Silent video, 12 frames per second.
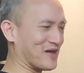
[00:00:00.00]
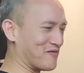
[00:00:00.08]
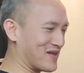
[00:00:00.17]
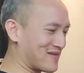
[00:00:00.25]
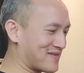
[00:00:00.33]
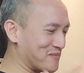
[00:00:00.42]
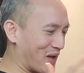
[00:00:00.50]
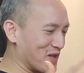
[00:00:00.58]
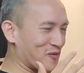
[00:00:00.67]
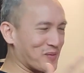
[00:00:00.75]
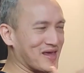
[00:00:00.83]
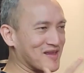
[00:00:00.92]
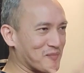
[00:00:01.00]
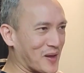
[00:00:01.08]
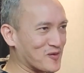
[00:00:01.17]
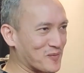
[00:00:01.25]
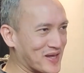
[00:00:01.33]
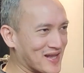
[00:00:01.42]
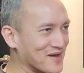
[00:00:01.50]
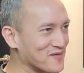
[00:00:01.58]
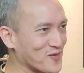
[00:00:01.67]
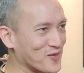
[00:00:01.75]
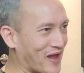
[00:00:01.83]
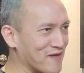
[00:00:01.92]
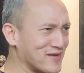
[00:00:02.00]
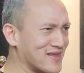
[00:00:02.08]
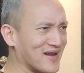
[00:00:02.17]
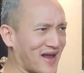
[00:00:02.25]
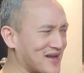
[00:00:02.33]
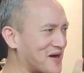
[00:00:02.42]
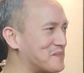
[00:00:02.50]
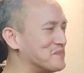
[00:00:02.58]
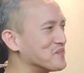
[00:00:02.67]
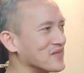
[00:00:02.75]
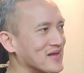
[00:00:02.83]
it's meant to be, it's meant to be lah. So everything lined up.